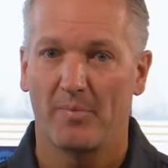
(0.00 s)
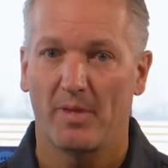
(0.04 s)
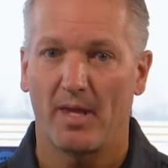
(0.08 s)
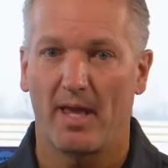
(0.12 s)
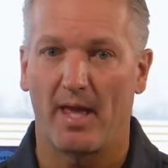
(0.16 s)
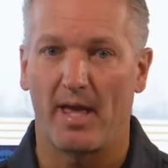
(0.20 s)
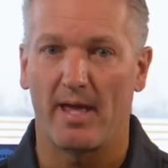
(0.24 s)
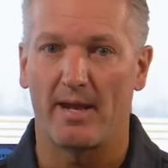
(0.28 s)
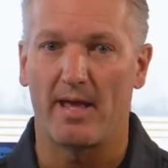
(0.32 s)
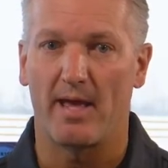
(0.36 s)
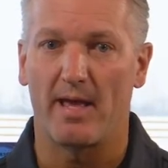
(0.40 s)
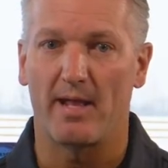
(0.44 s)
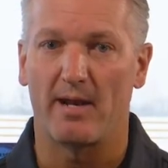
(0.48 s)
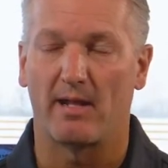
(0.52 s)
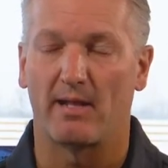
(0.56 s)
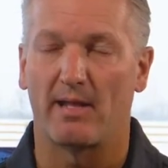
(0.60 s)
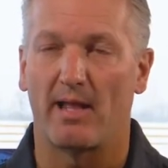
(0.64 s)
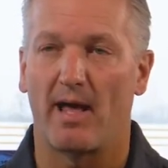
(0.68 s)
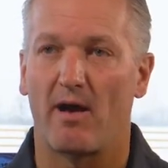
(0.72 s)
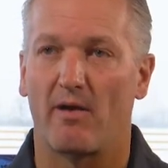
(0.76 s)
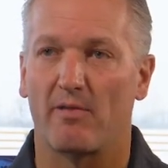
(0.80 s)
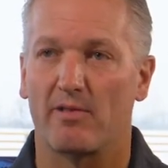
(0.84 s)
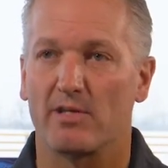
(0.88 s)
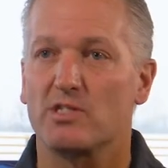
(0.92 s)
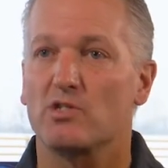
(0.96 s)
and then
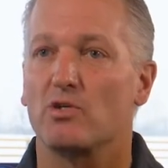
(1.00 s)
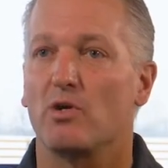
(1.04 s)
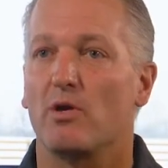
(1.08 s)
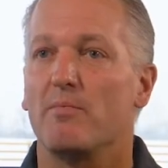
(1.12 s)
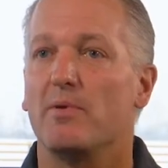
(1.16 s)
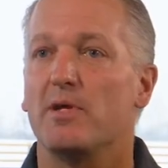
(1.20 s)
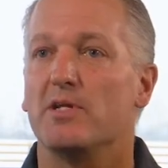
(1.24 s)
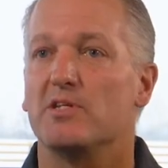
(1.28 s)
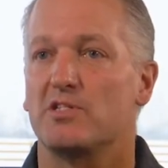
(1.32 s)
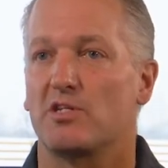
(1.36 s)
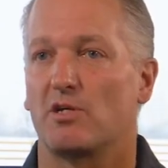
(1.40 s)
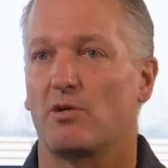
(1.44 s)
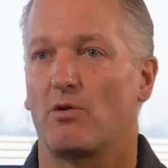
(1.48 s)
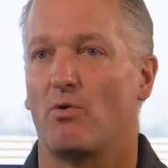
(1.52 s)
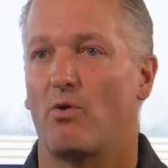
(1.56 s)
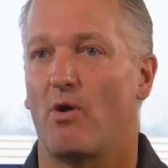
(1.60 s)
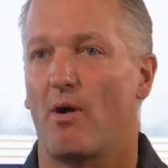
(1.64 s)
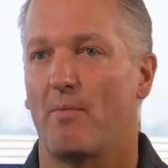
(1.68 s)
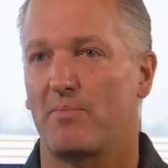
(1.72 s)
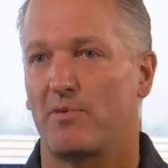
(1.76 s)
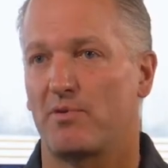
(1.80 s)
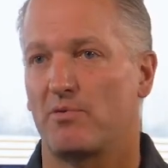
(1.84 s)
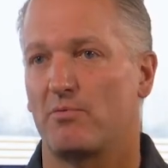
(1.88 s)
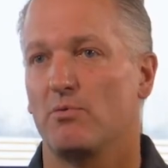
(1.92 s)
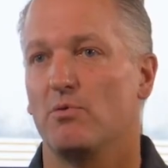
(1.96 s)
allow the soybeans to grow
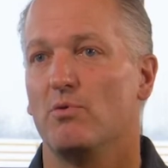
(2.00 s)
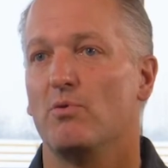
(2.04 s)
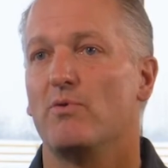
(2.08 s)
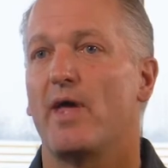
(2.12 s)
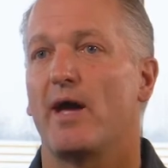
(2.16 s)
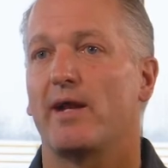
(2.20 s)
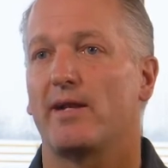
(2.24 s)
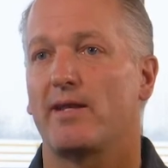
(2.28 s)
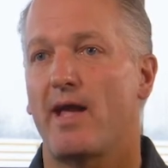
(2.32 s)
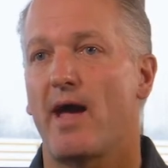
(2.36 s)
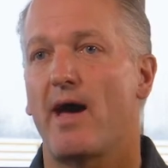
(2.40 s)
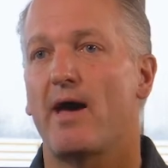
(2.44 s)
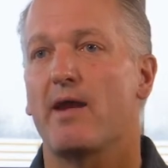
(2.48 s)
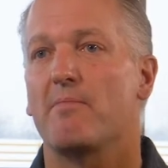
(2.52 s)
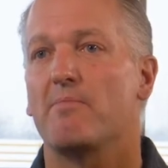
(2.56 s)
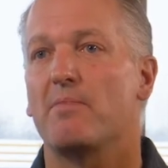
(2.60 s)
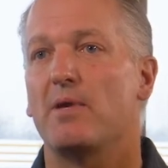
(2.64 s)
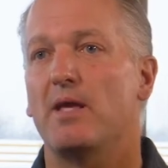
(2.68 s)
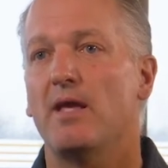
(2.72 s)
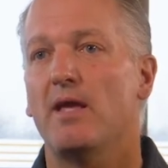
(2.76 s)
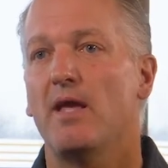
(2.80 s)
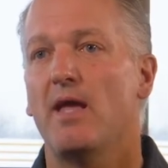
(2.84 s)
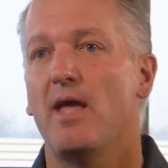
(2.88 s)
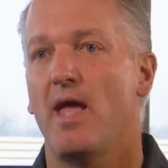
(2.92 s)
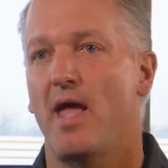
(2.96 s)
up through that
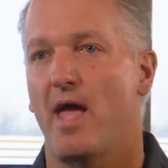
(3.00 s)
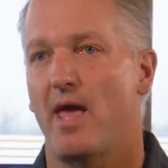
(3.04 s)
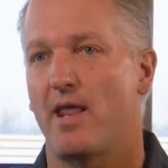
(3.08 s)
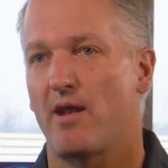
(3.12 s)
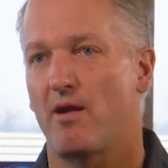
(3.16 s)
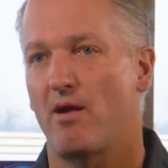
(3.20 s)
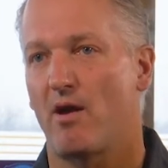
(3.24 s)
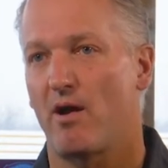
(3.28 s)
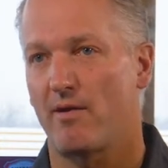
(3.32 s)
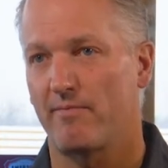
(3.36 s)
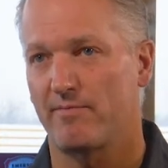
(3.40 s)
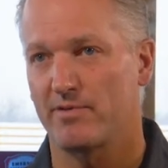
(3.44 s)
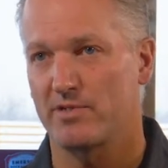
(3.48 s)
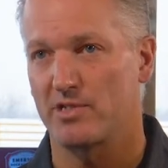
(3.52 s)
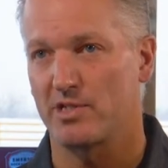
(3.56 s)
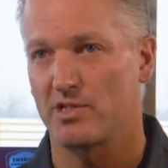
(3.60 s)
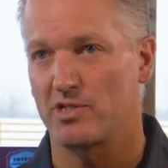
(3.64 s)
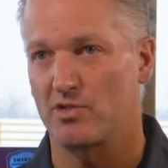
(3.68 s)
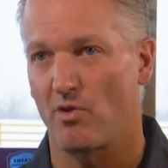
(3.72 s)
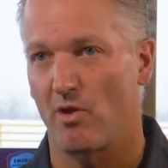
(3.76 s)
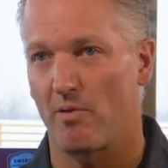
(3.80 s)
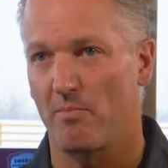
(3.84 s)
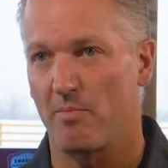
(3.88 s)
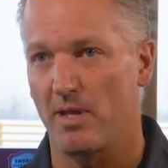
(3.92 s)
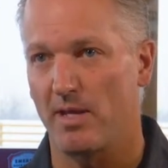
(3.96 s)
canopy and then harvest the
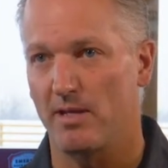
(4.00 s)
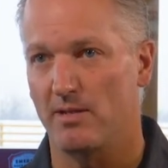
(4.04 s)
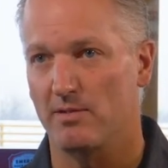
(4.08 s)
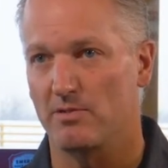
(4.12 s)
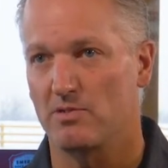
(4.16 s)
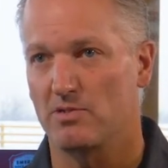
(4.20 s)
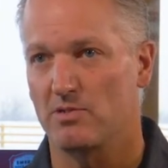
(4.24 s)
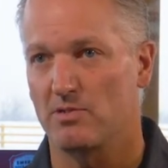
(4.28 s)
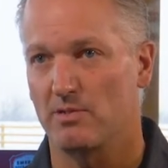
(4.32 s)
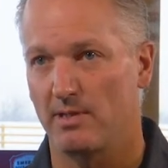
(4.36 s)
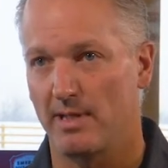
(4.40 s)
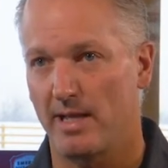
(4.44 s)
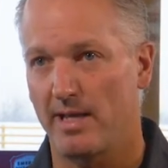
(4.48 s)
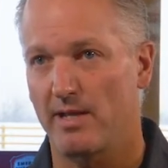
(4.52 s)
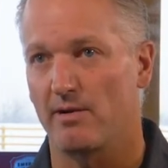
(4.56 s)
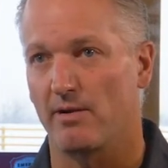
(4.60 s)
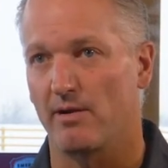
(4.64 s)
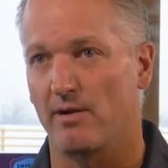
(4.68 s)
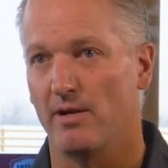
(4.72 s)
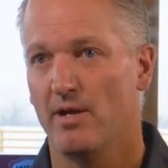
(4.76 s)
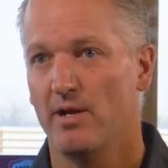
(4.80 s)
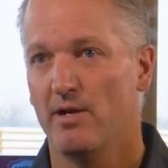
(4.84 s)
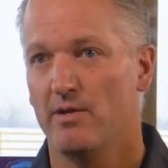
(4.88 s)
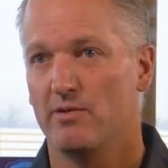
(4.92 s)
soybeans later.